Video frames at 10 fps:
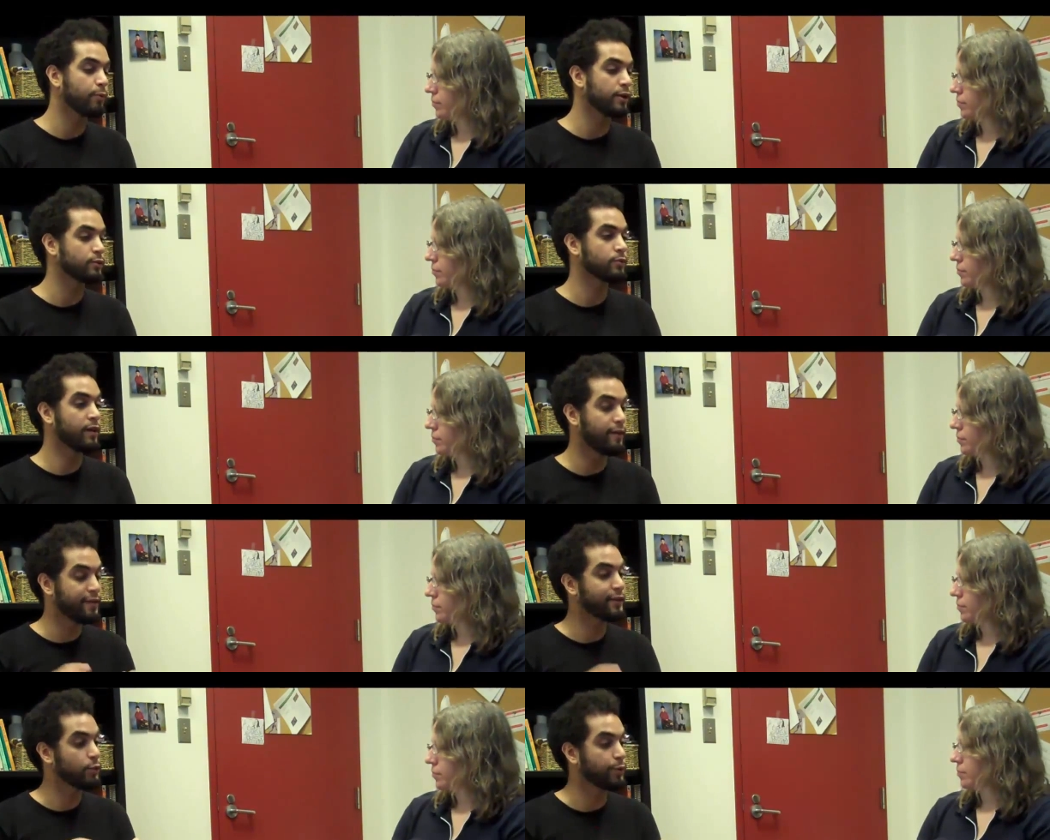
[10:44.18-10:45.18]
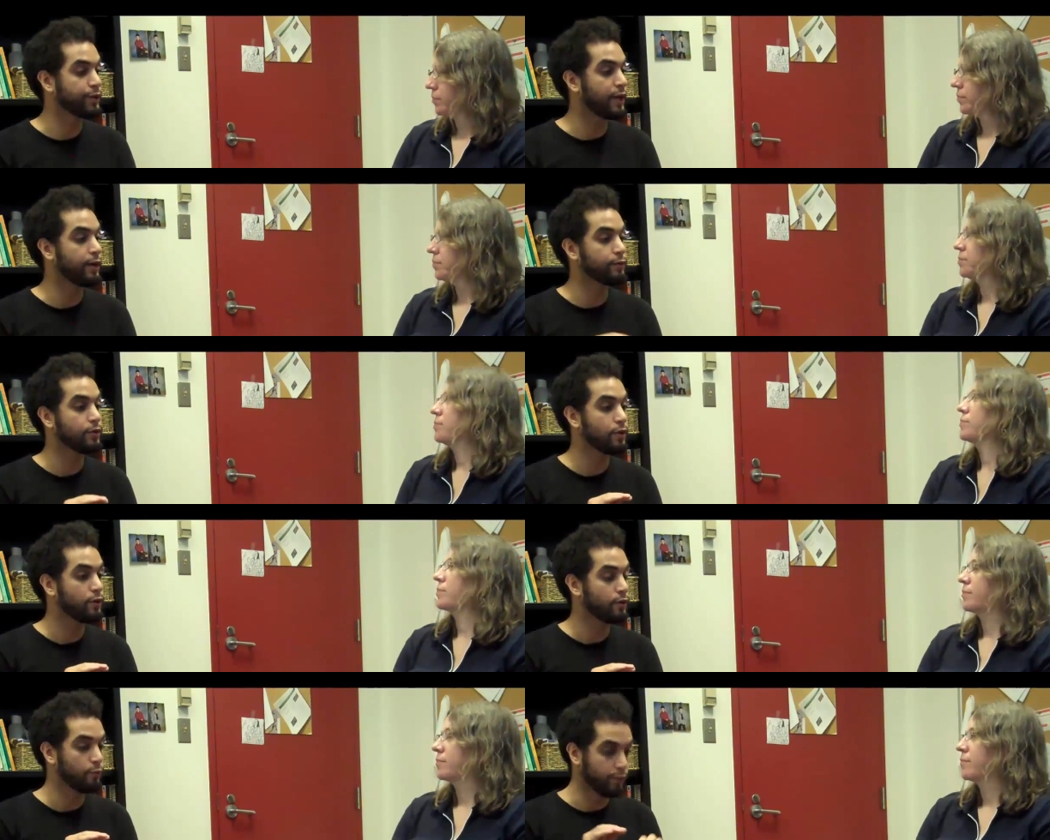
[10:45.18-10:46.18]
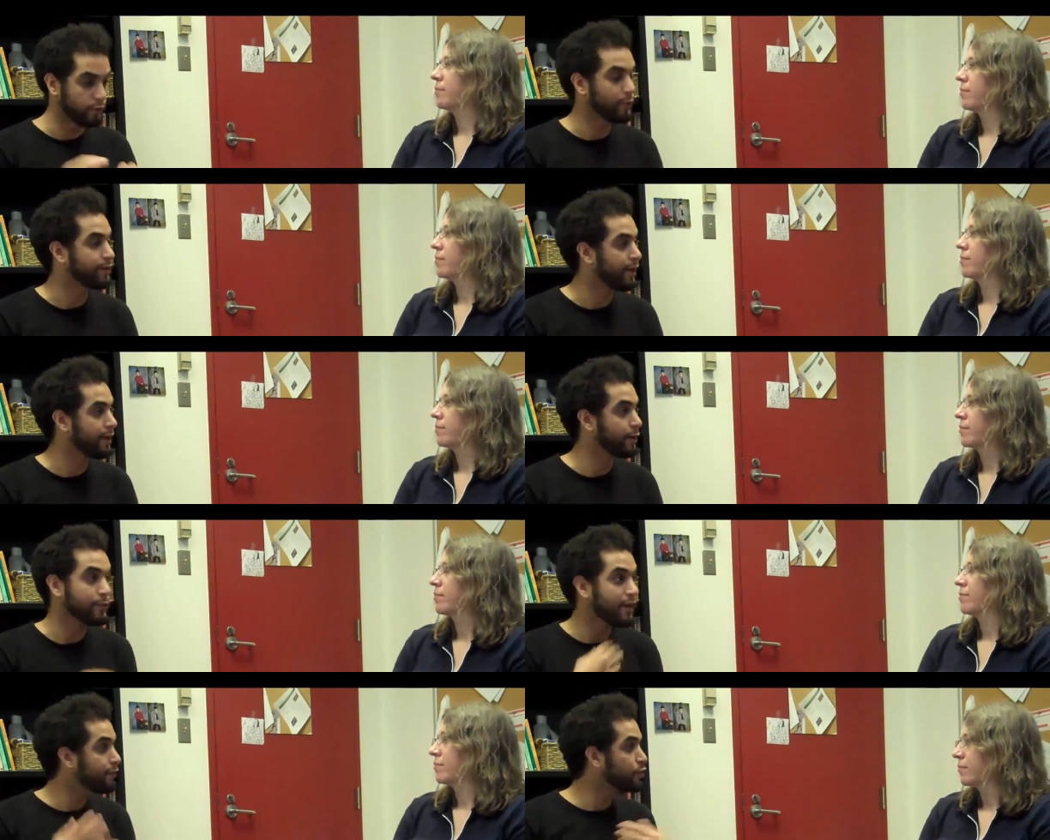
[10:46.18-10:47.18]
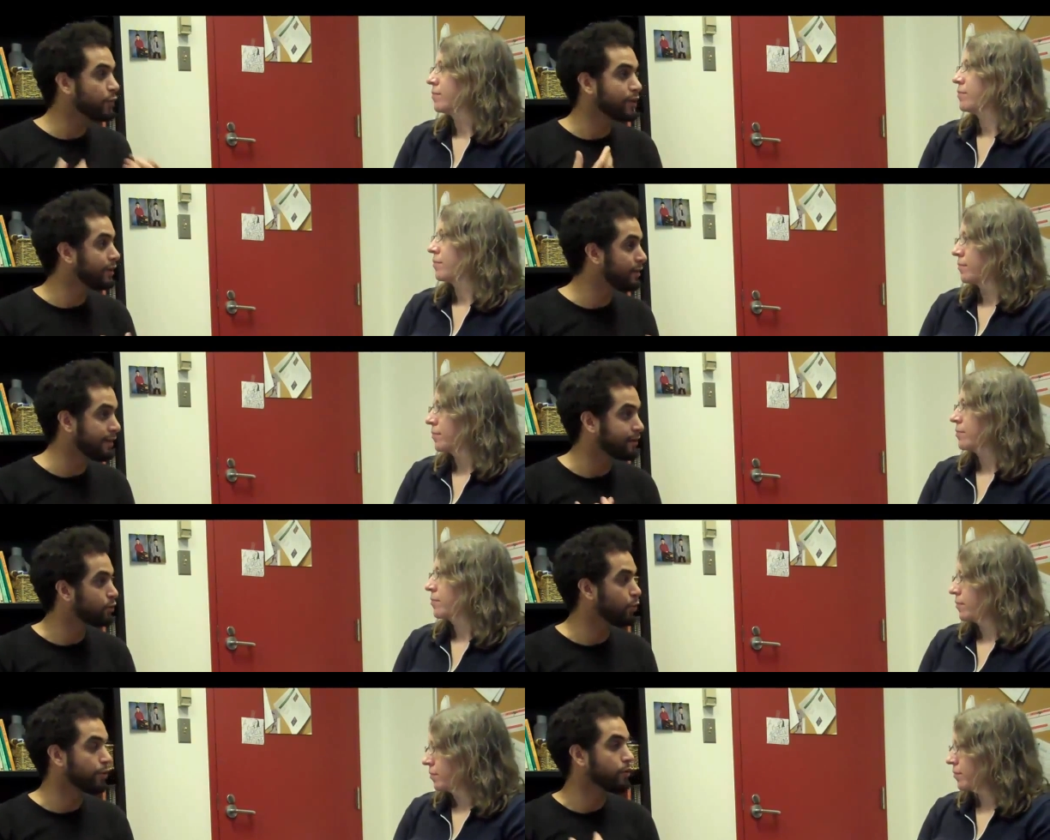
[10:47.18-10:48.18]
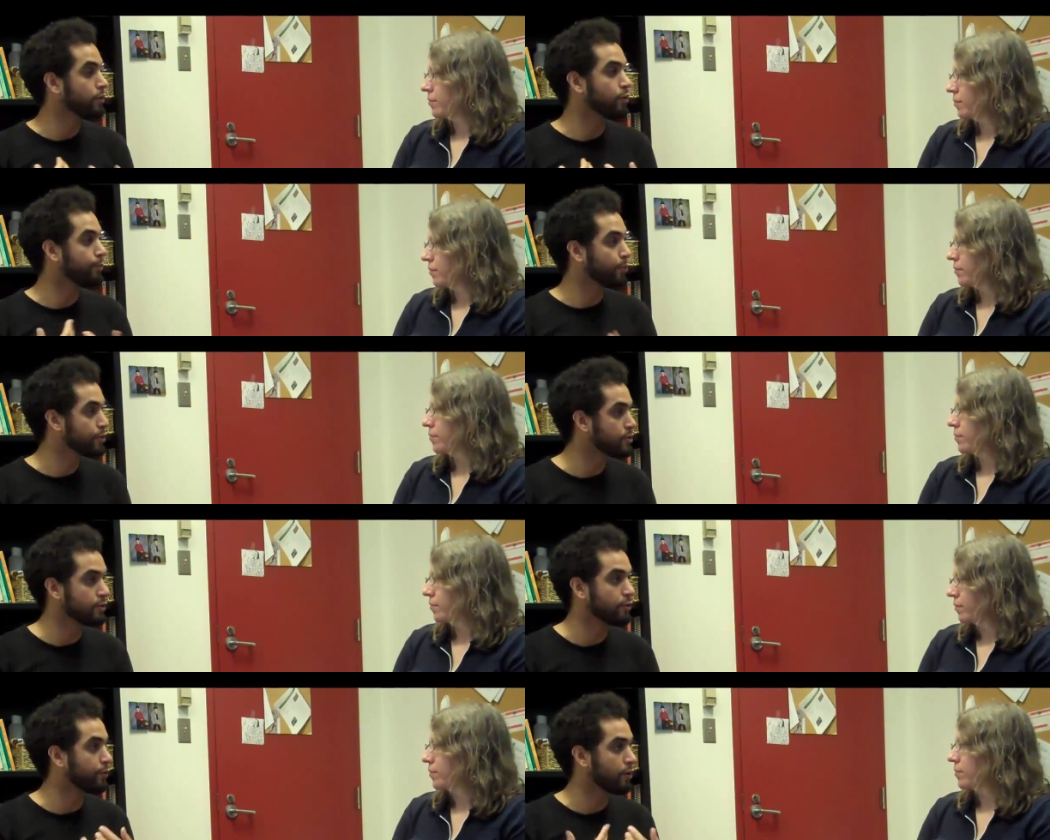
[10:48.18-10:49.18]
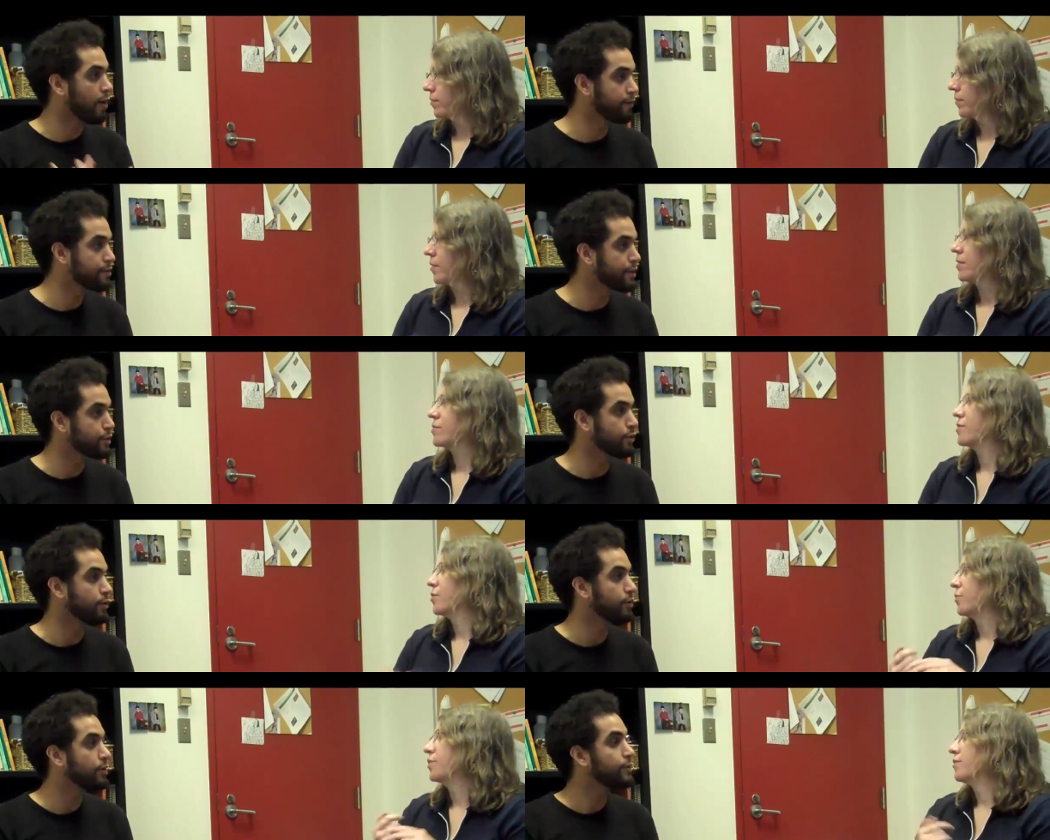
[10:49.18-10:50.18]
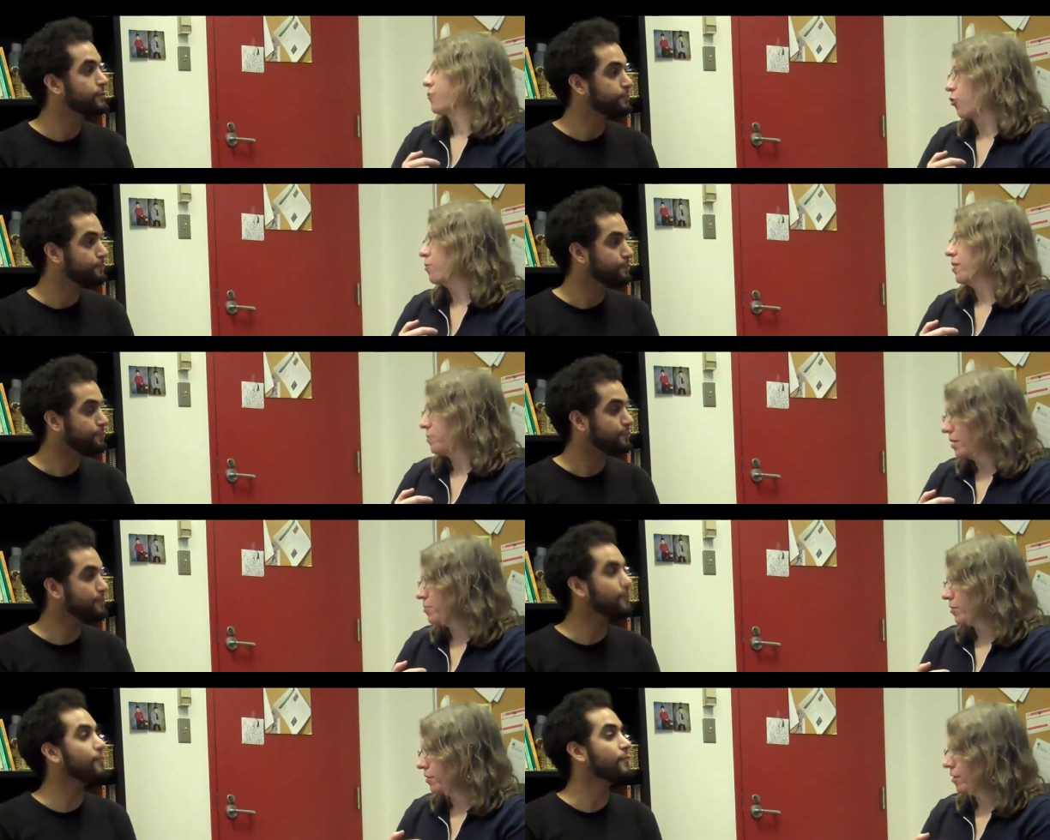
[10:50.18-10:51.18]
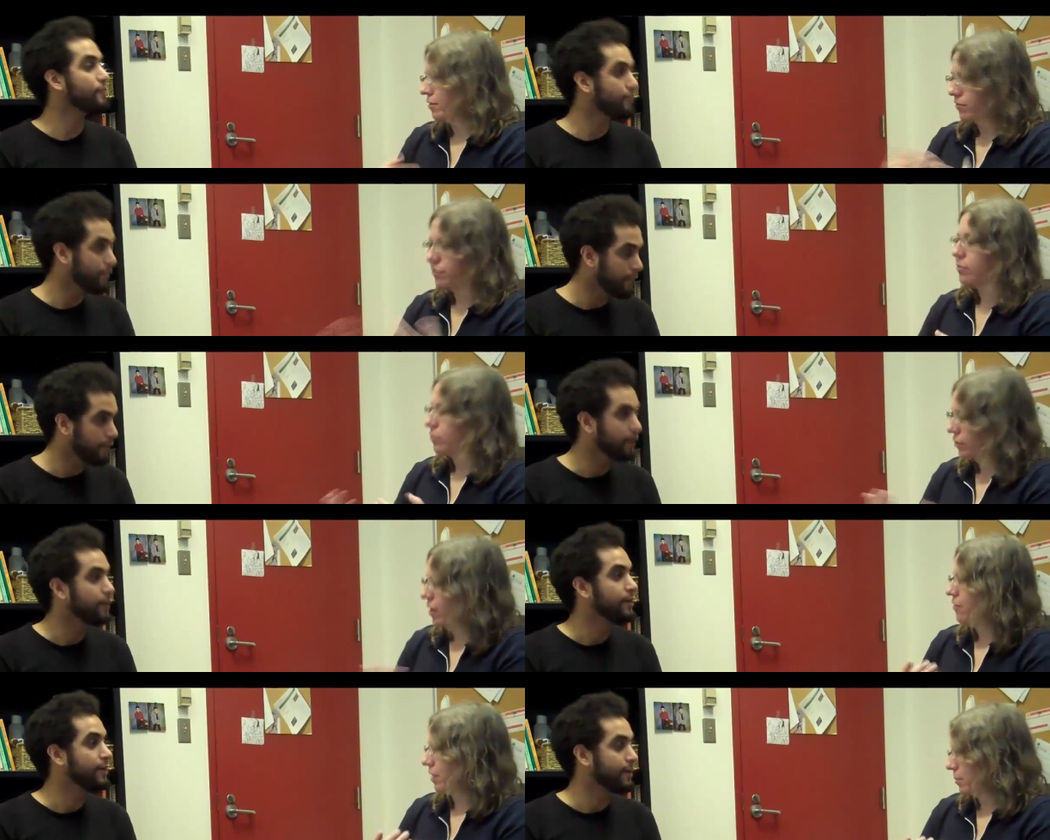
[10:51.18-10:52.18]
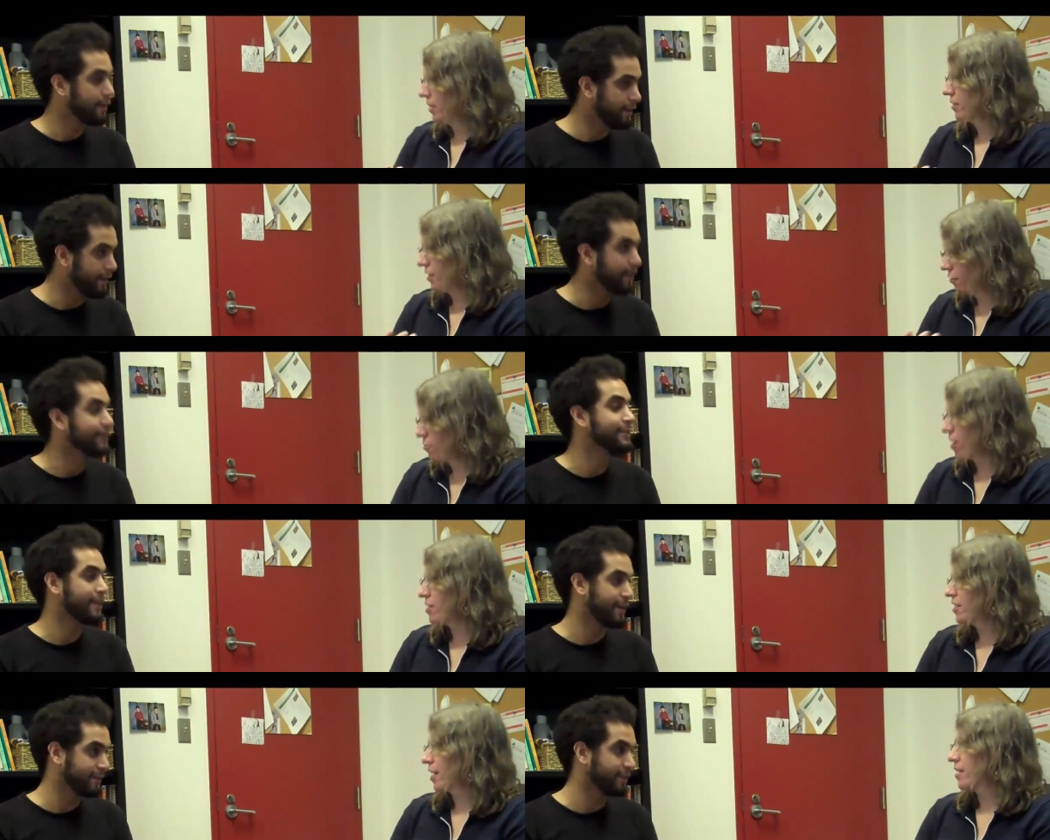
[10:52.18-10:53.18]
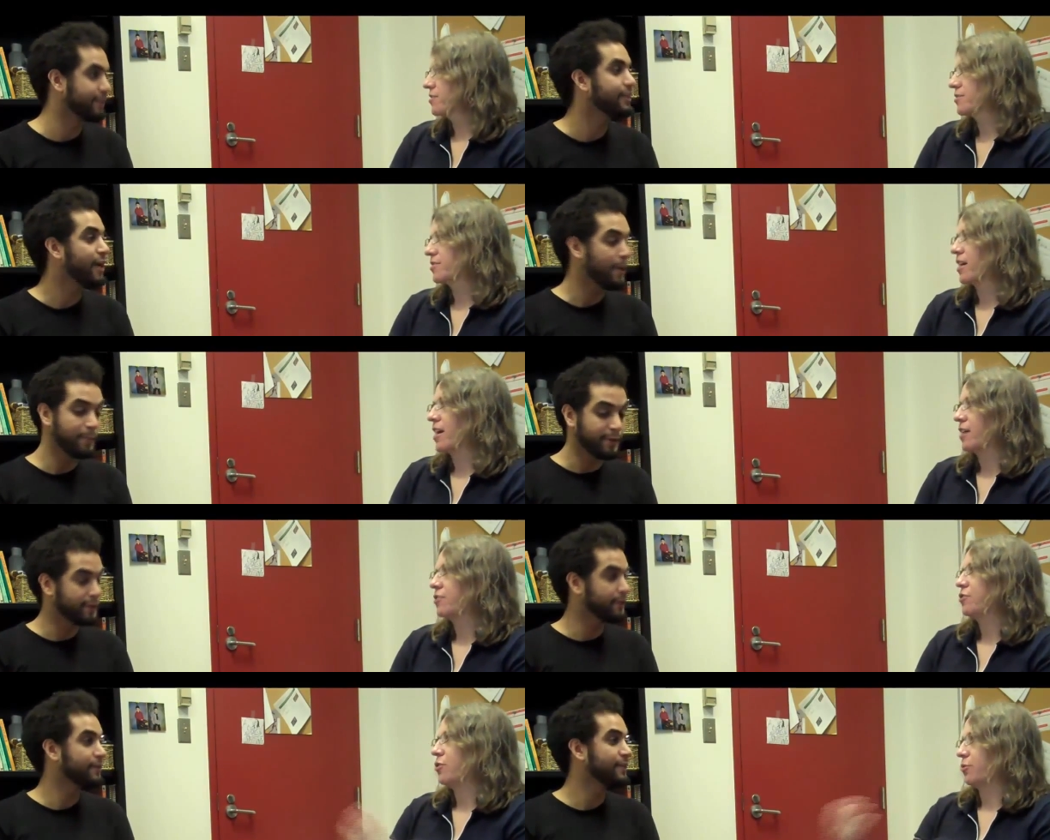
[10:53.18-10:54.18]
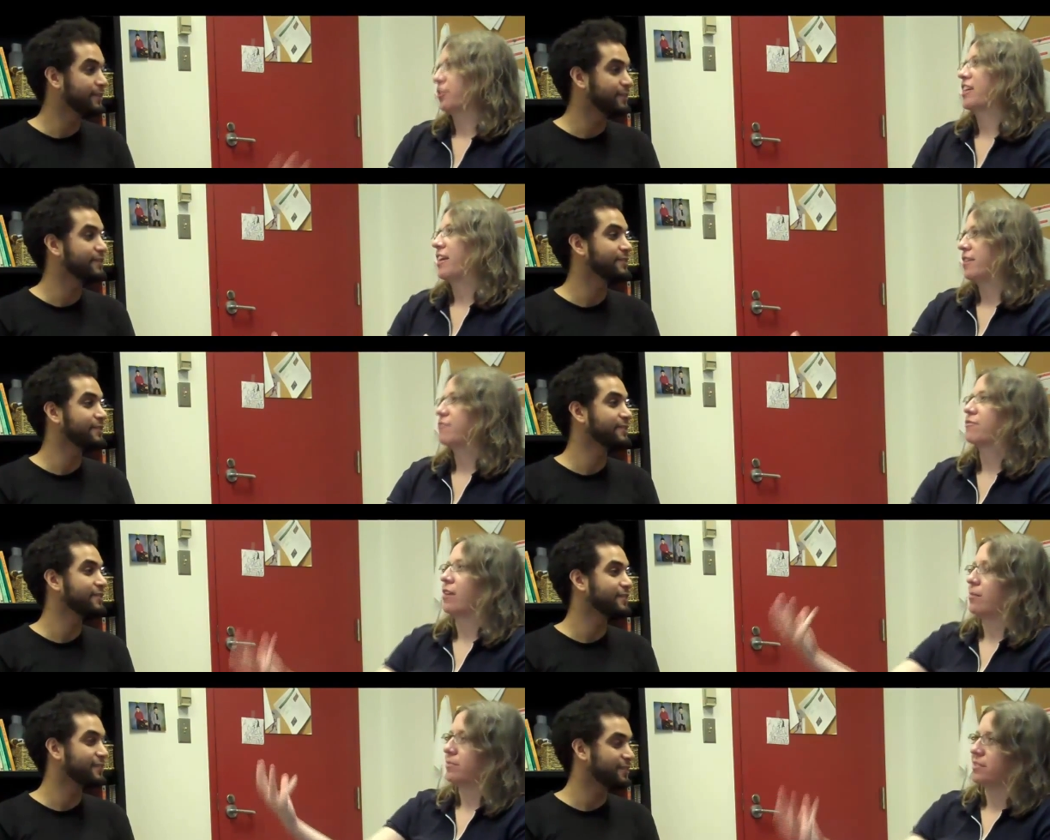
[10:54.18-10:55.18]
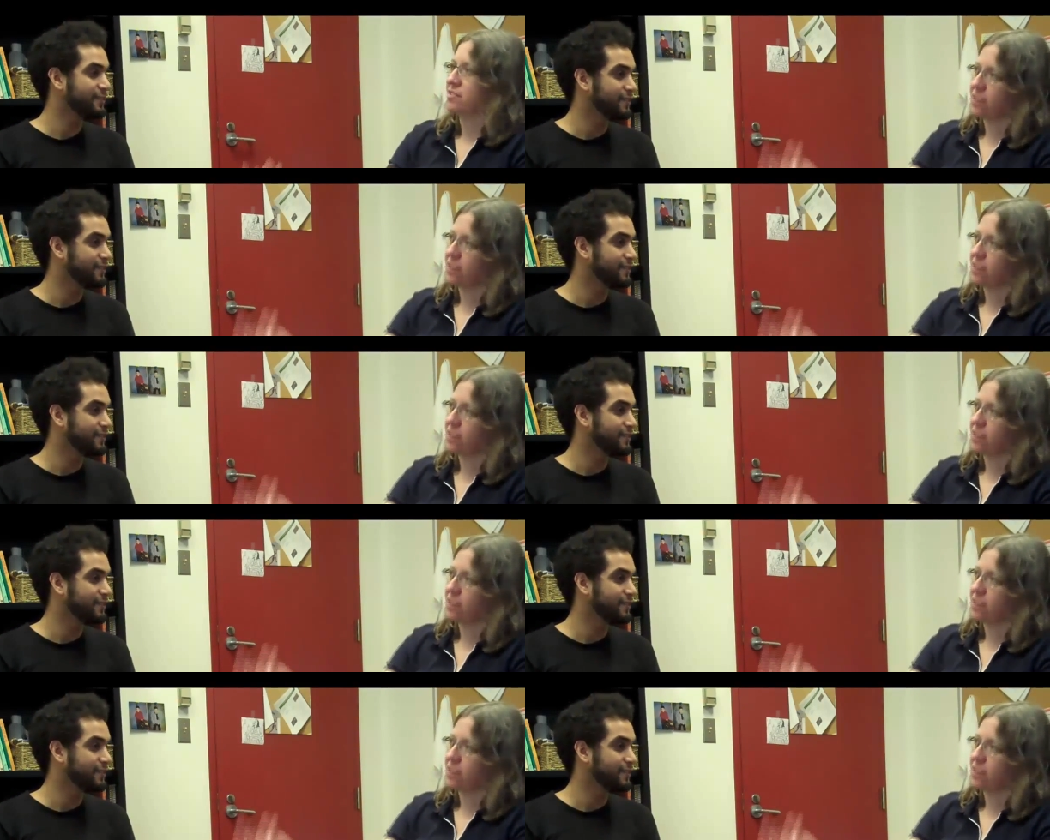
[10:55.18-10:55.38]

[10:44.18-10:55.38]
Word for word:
Speaker 1: the broadcast was live, that Twitter account would tweet that. It would never tweet anything editorial or personal or conversational. So
Speaker 2: you were informing people of availability of exactly. broadcasts, and you were getting from the